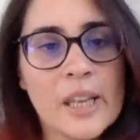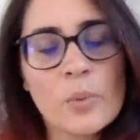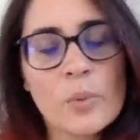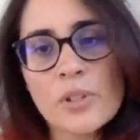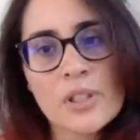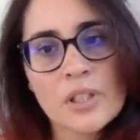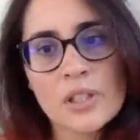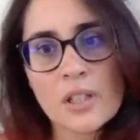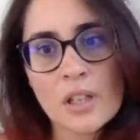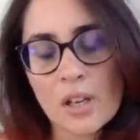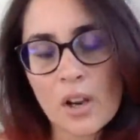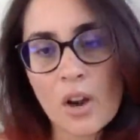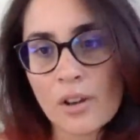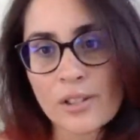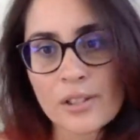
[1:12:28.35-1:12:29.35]
there was
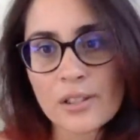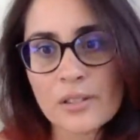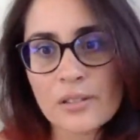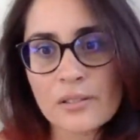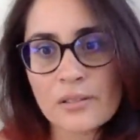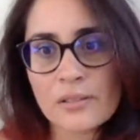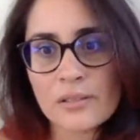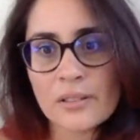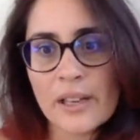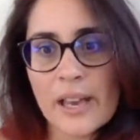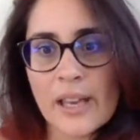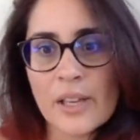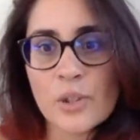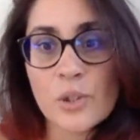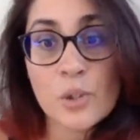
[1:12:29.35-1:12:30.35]
just a lot
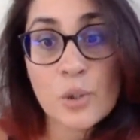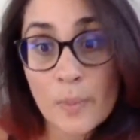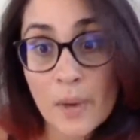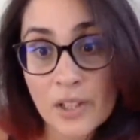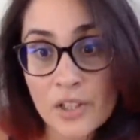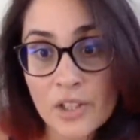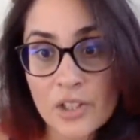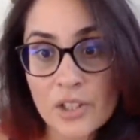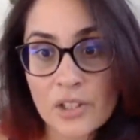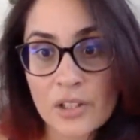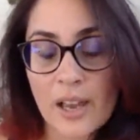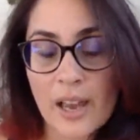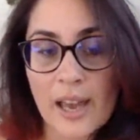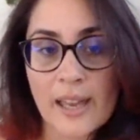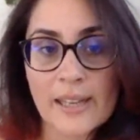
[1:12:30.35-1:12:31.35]
and too much
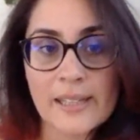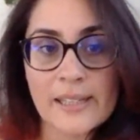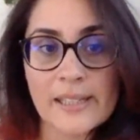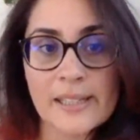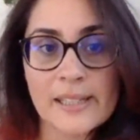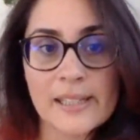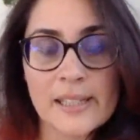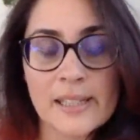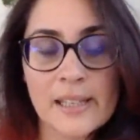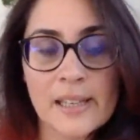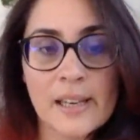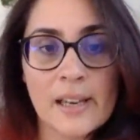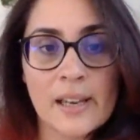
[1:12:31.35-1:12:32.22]
and